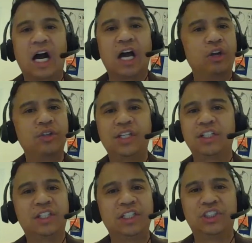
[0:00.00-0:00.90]
I don't think
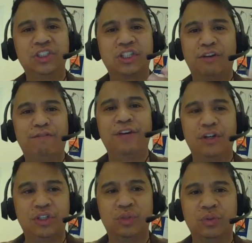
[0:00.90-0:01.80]
a teacher is going to
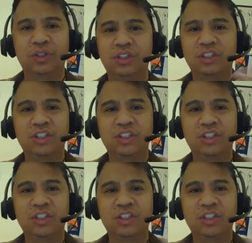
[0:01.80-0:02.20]
fail you